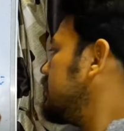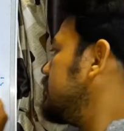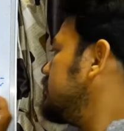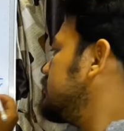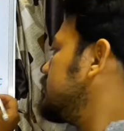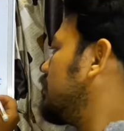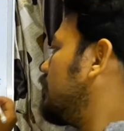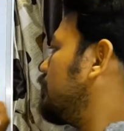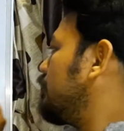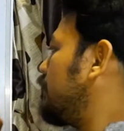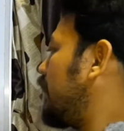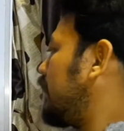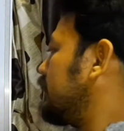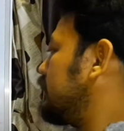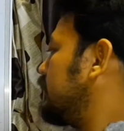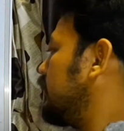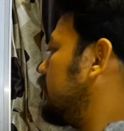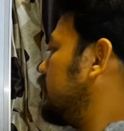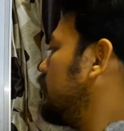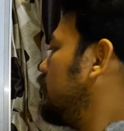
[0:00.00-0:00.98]
is a
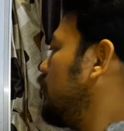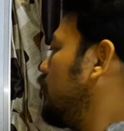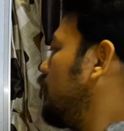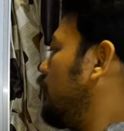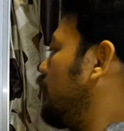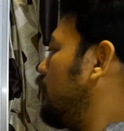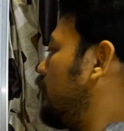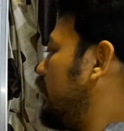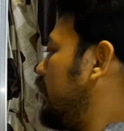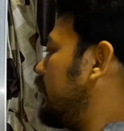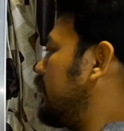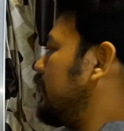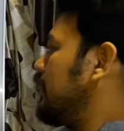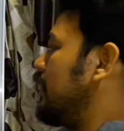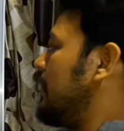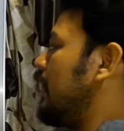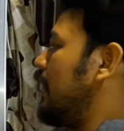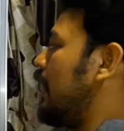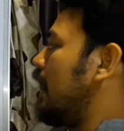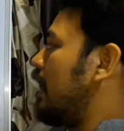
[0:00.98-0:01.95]
factor where
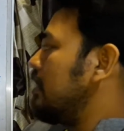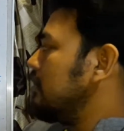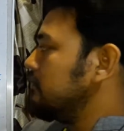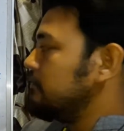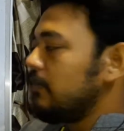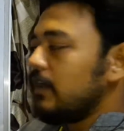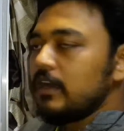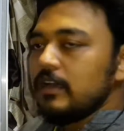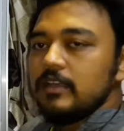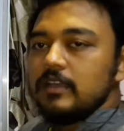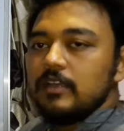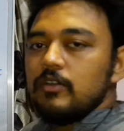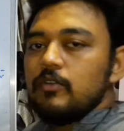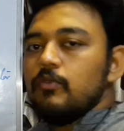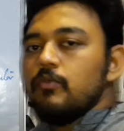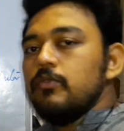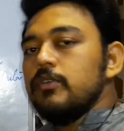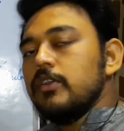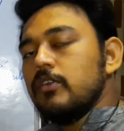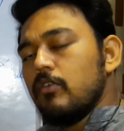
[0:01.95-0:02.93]
alpha
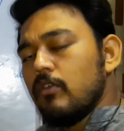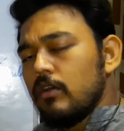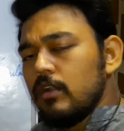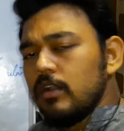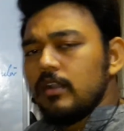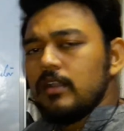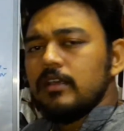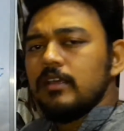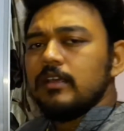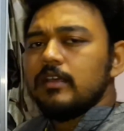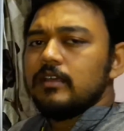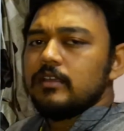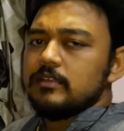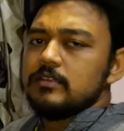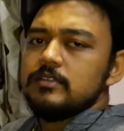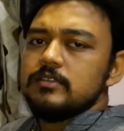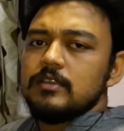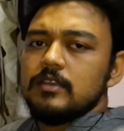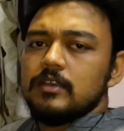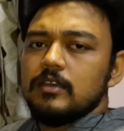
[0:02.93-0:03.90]
we call
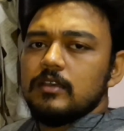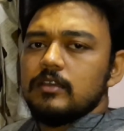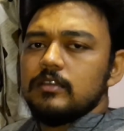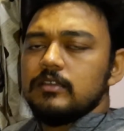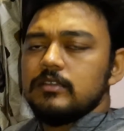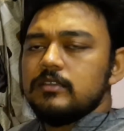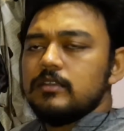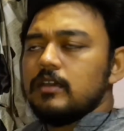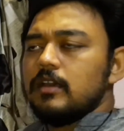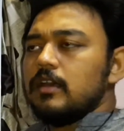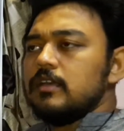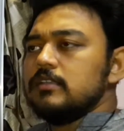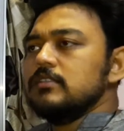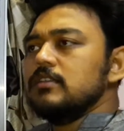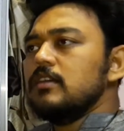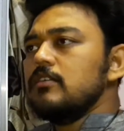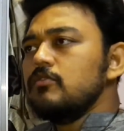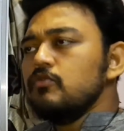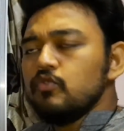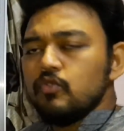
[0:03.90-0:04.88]
it as
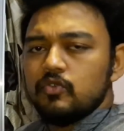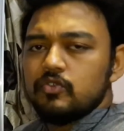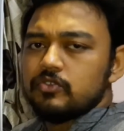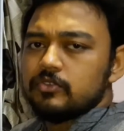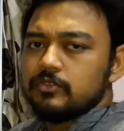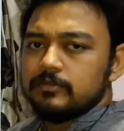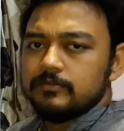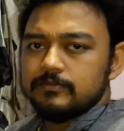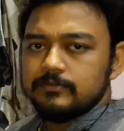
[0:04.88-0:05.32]
a root.